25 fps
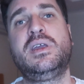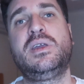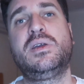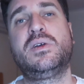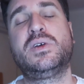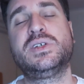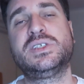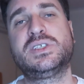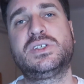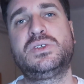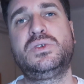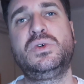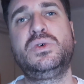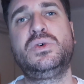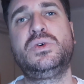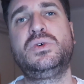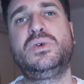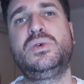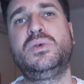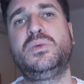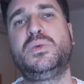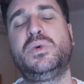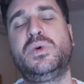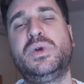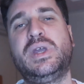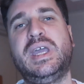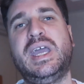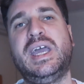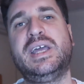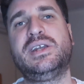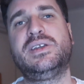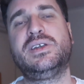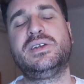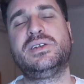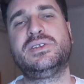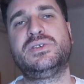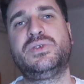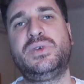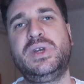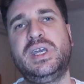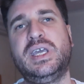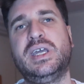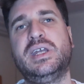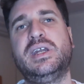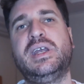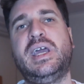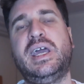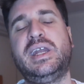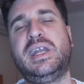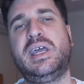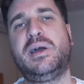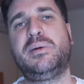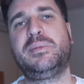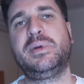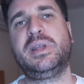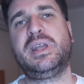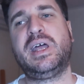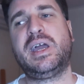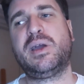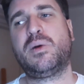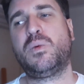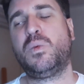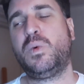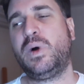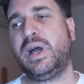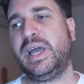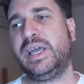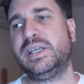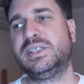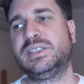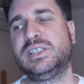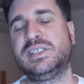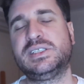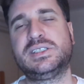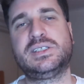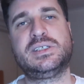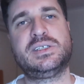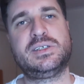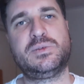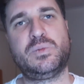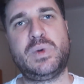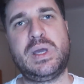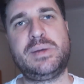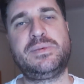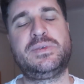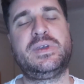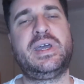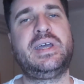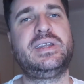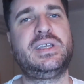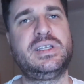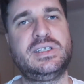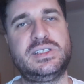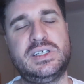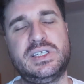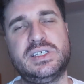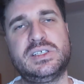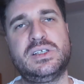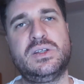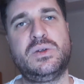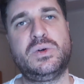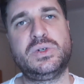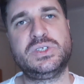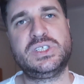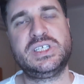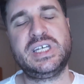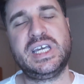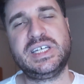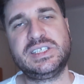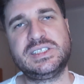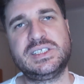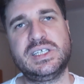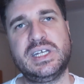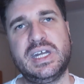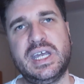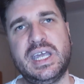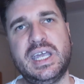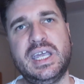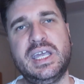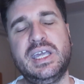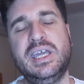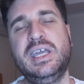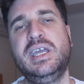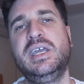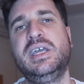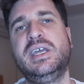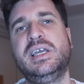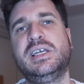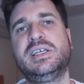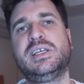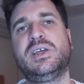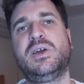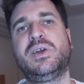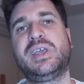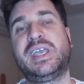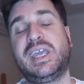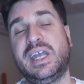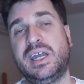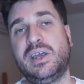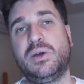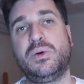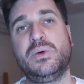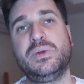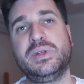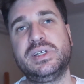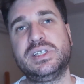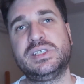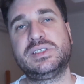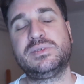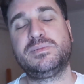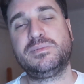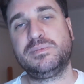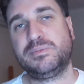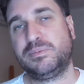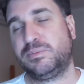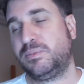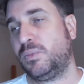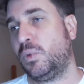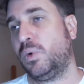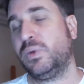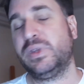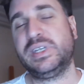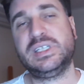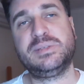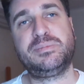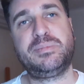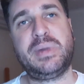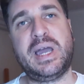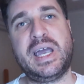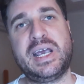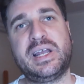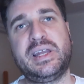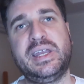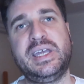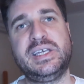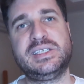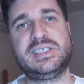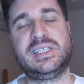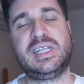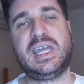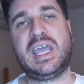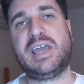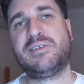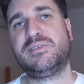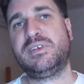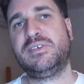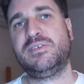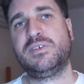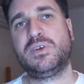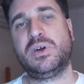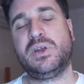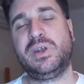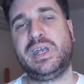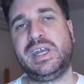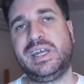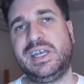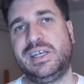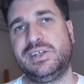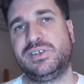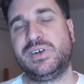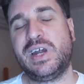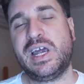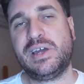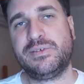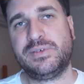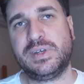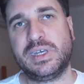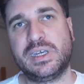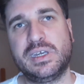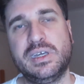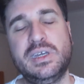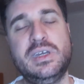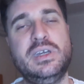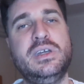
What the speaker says: because Google will get triggered and they'll be like, why is this website that just launched yesterday getting all these backlinks and they haven't even got any traffic?